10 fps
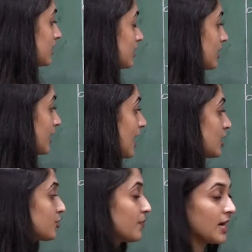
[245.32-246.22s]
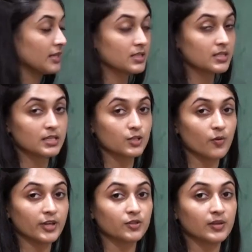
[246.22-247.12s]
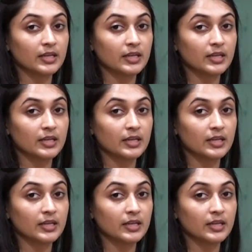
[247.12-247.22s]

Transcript: The cash balance is going to